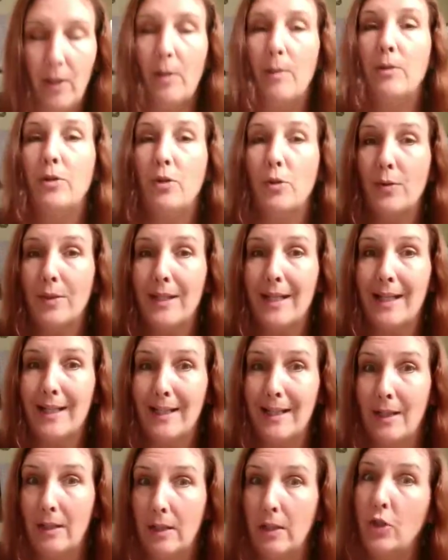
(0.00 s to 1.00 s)
on. Don't set it
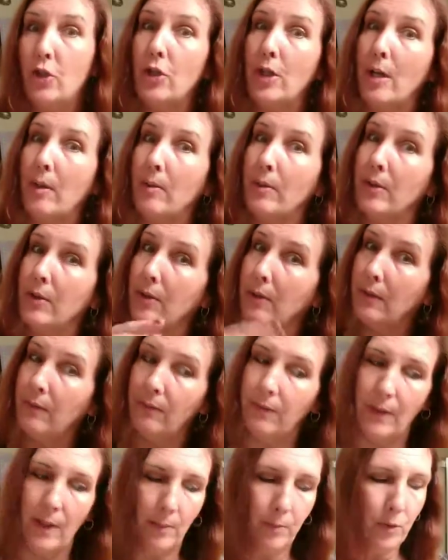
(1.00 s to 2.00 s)
down in the shower so it can
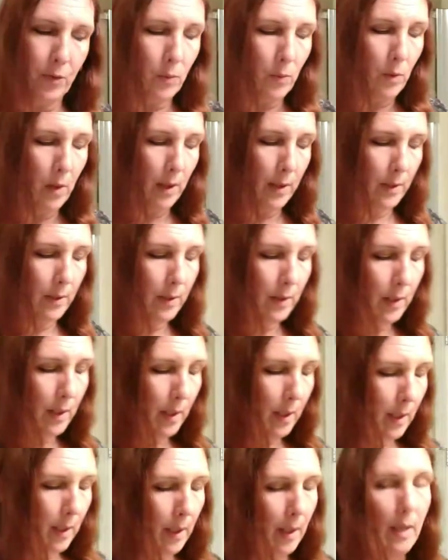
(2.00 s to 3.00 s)
fill up with water.
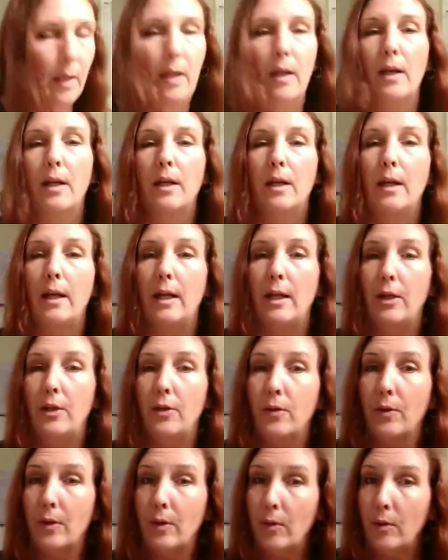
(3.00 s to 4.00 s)

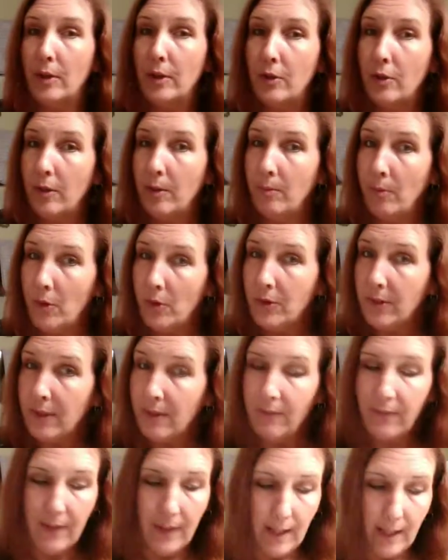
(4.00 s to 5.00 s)
You're going to
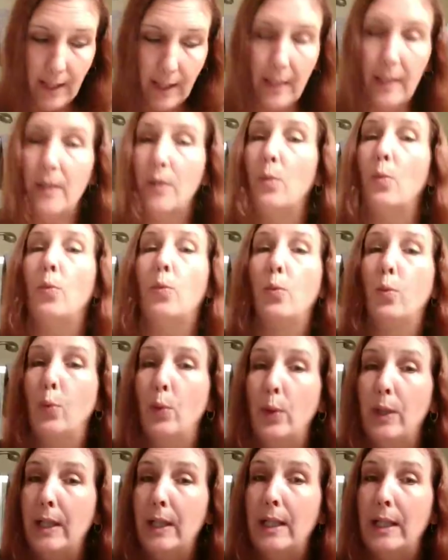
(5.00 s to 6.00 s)
emulsify it
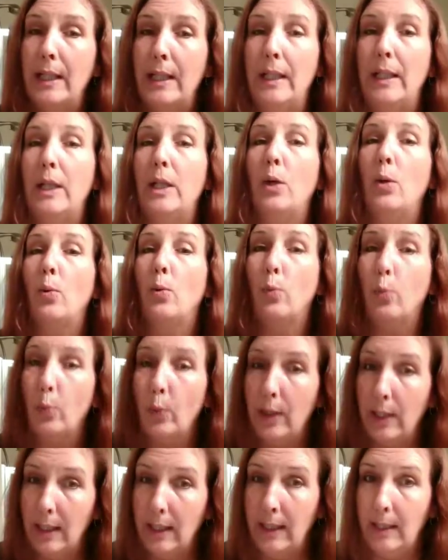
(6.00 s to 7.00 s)
really,
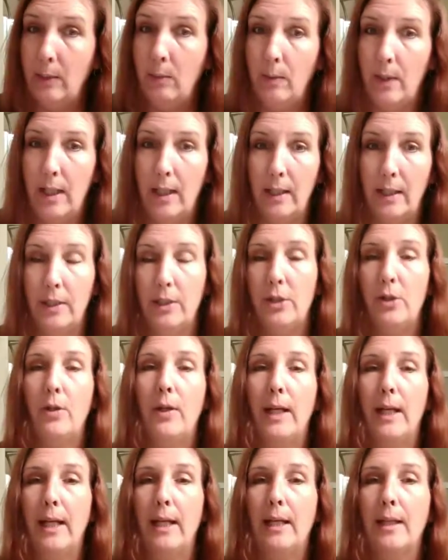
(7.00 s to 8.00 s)
really well in your
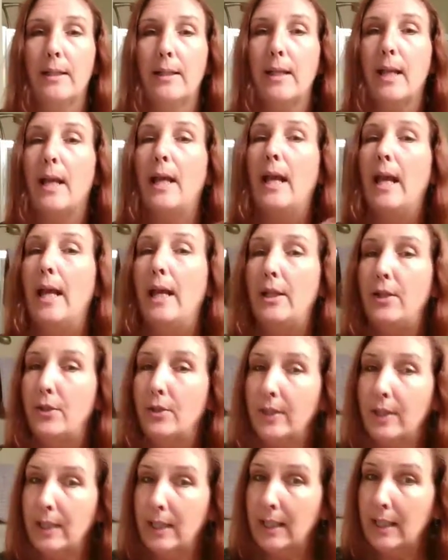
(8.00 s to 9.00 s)
hands, and you're
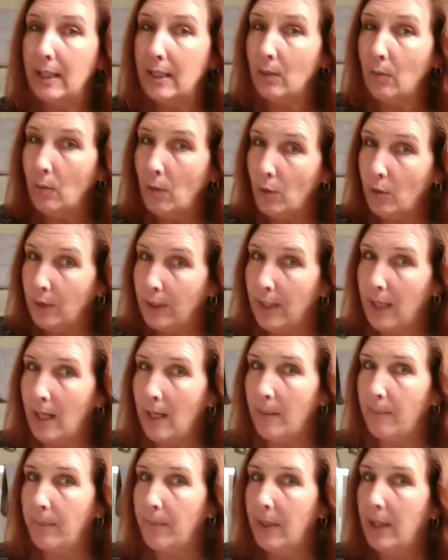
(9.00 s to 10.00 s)
going to get it woken
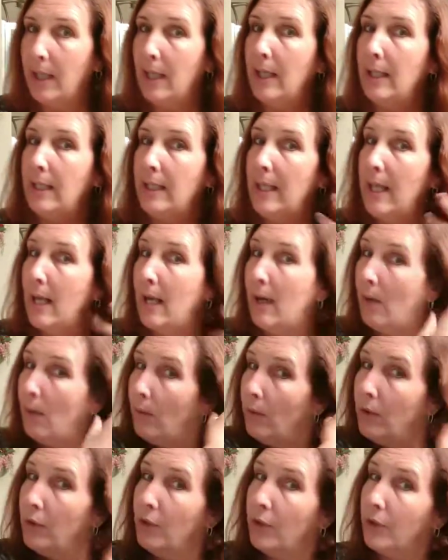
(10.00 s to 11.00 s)
up. Now,
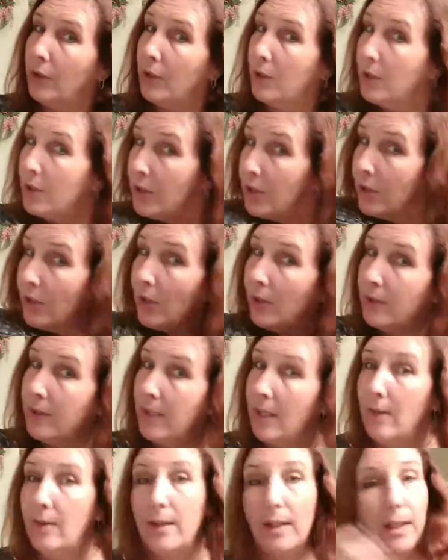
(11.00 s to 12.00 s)
you're going to start
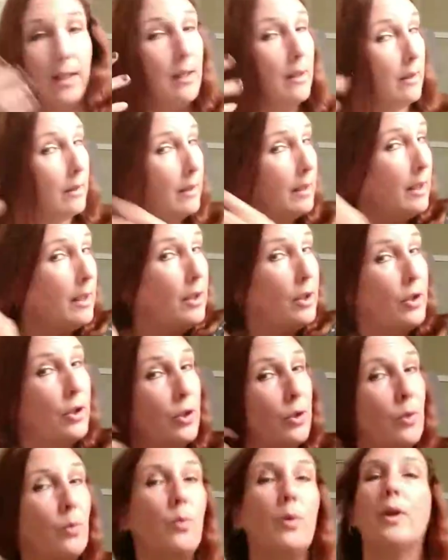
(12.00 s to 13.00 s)
down here, and you're
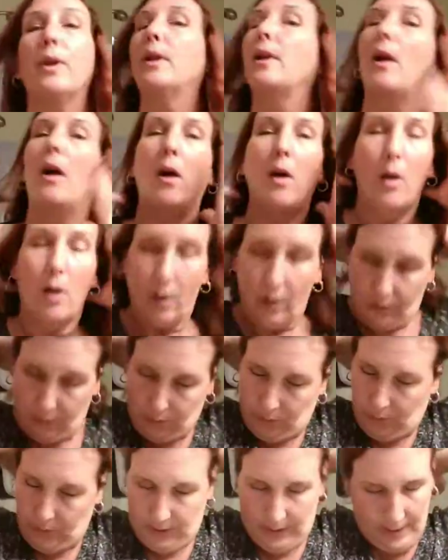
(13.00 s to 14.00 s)
going to work it all
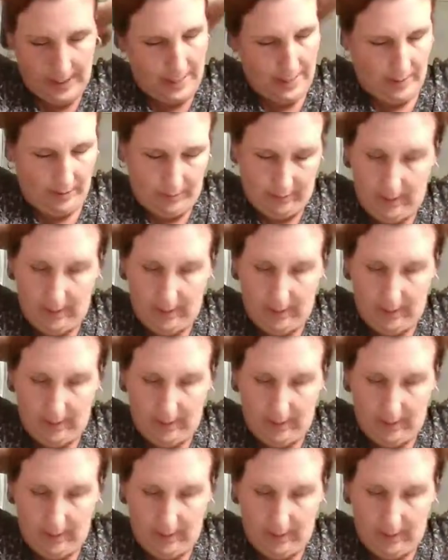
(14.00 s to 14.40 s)
through your hair.